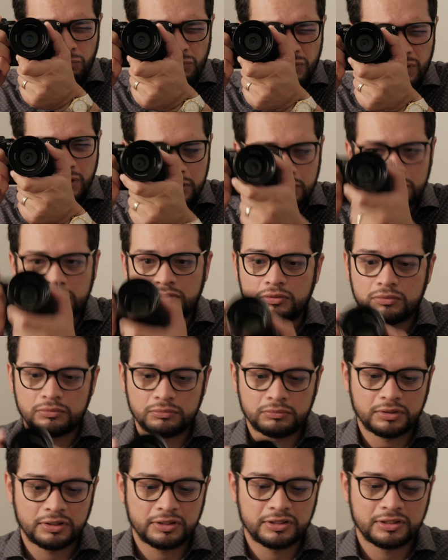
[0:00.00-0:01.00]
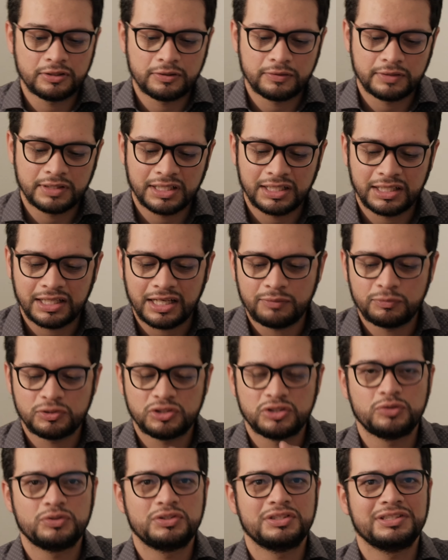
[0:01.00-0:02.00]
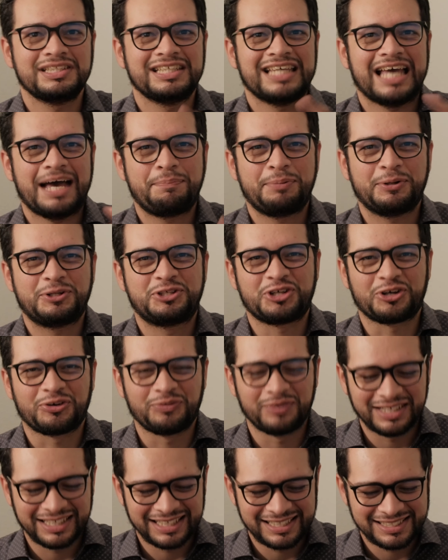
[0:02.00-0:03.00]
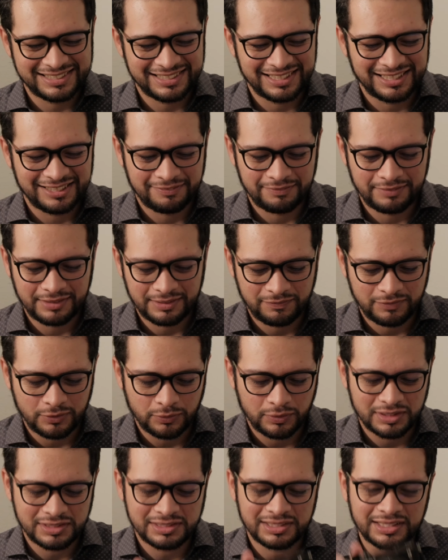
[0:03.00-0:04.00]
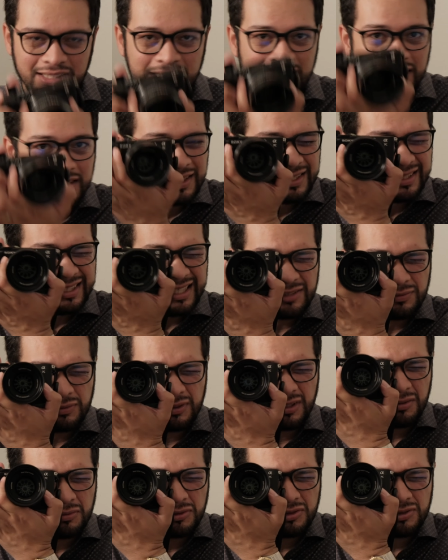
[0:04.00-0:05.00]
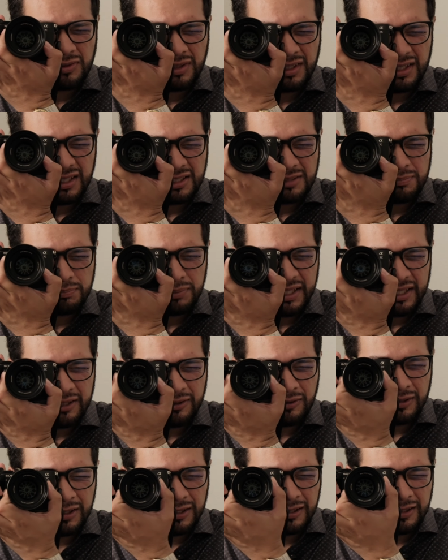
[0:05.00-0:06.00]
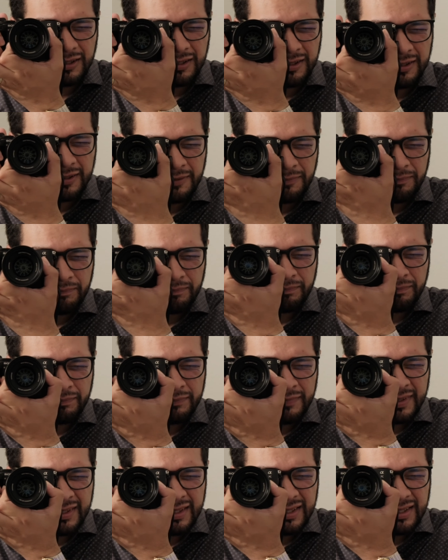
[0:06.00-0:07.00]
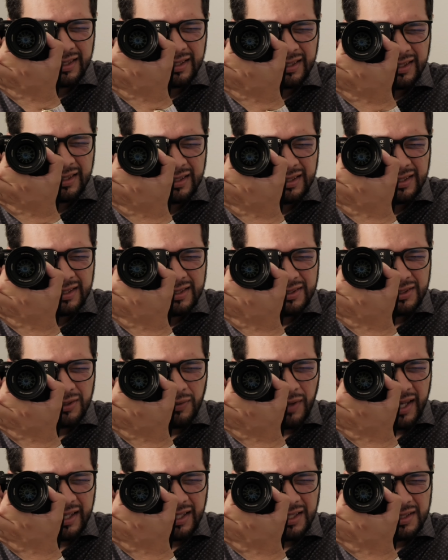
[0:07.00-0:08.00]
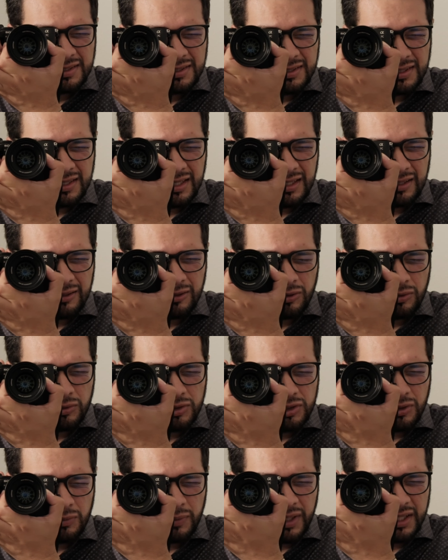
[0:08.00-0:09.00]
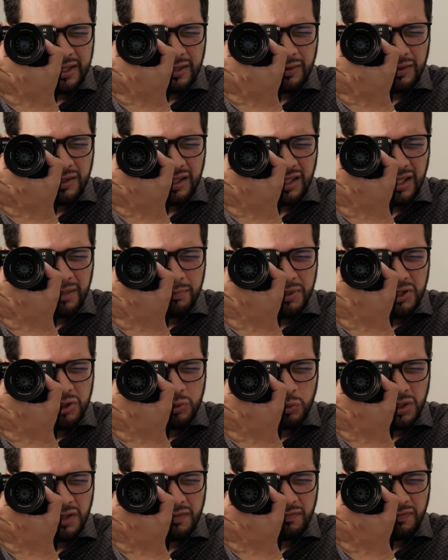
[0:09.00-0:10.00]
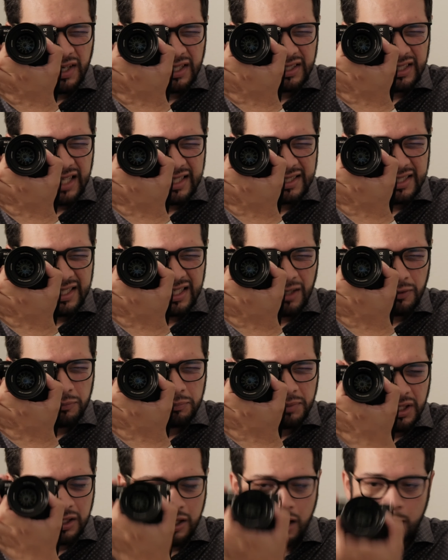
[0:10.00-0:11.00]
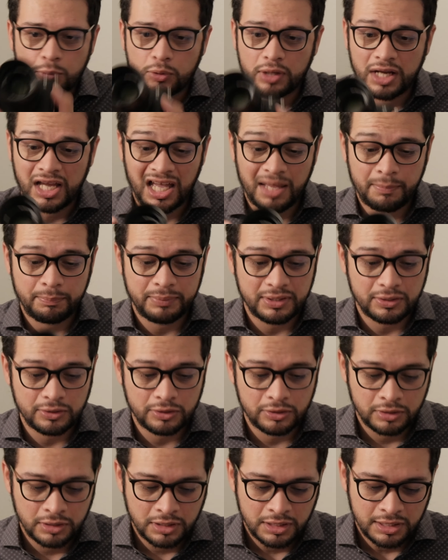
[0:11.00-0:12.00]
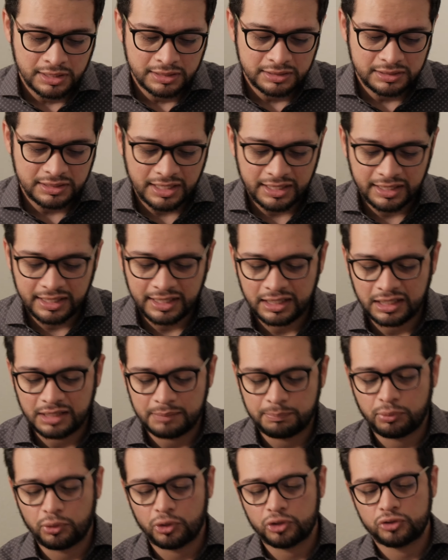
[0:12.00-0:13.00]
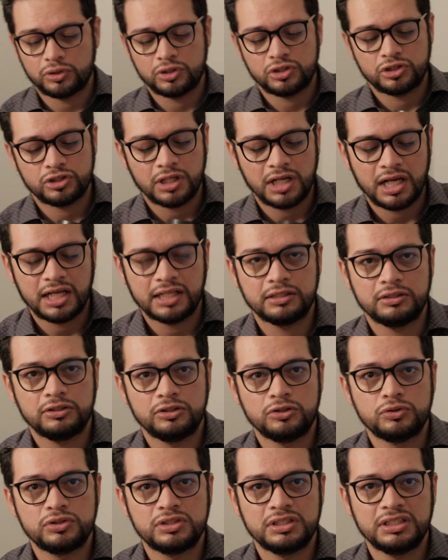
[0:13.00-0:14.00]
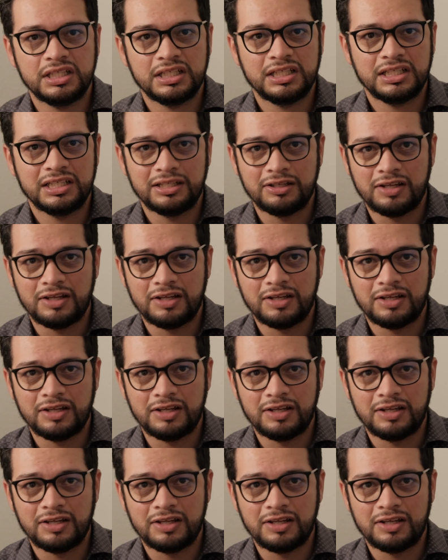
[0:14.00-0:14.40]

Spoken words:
Oh, there you go again. I was using the aperture ring instead of the focusing. That's what I was trying to explain earlier. So I could see, so right there in the in-between effect, I think I would be a lot more happier taking a portrait shot, using it in an